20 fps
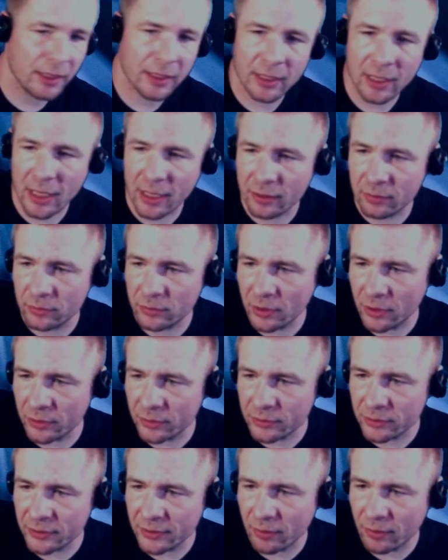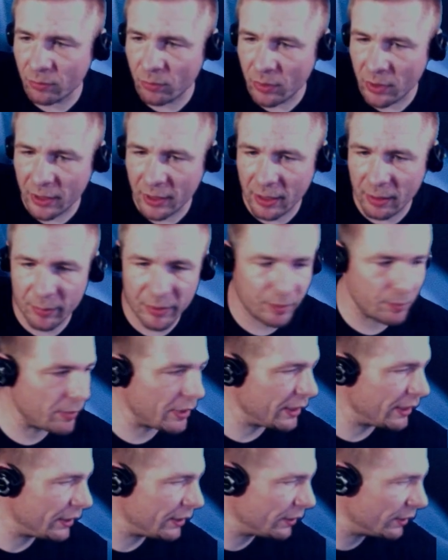and I don't understand why. I mean,
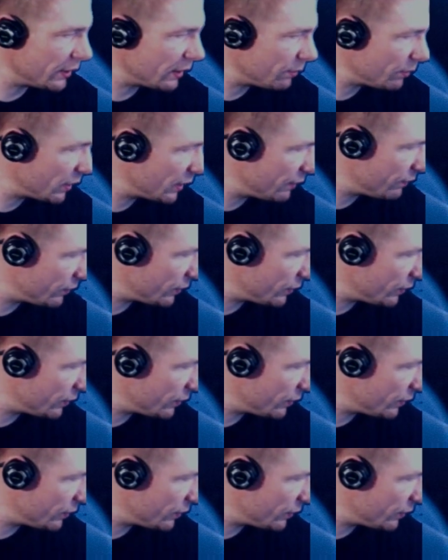my internet, I'm not